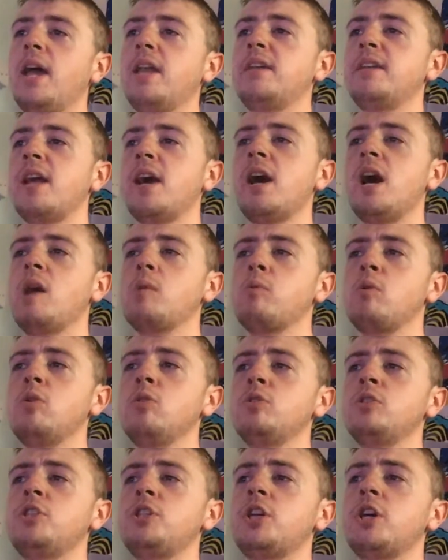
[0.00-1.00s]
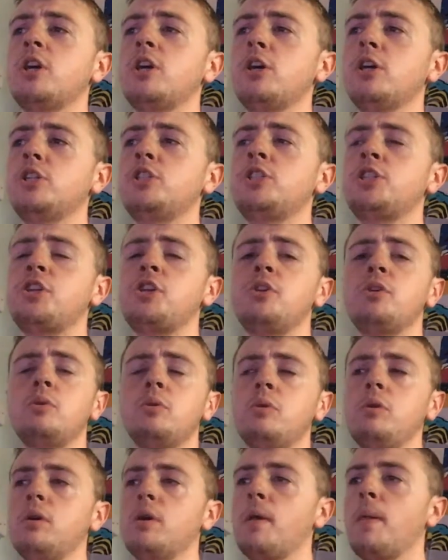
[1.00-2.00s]
And I won't judge
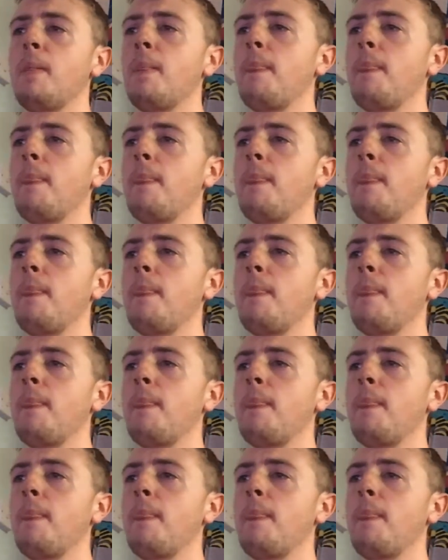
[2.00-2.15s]
you,